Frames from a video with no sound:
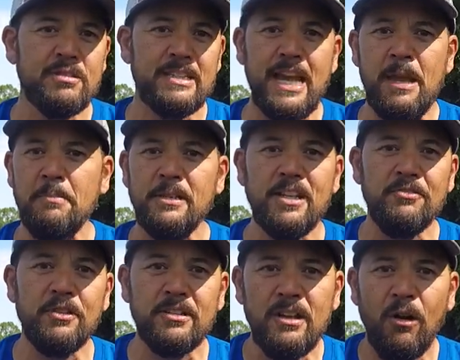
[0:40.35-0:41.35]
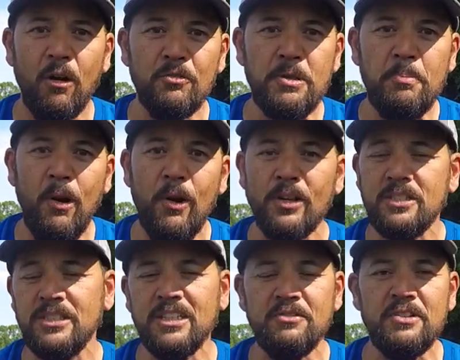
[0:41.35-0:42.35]
camp at different R V parks
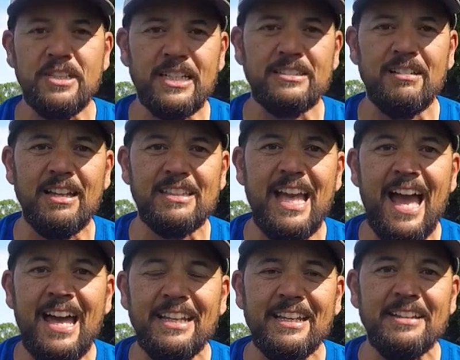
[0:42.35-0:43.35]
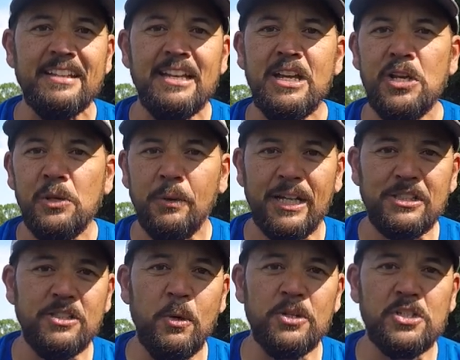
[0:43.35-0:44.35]
and different things like that, and we got to
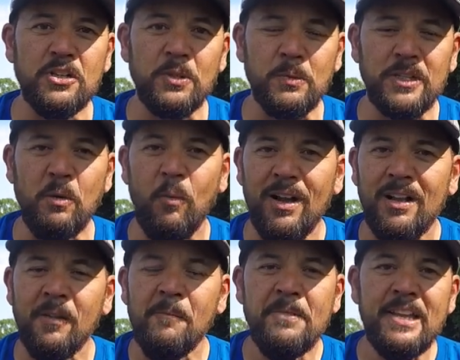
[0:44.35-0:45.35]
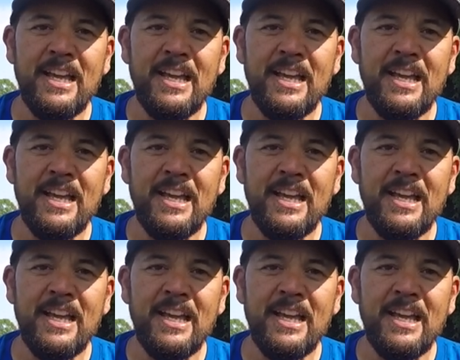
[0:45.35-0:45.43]
know each other really well.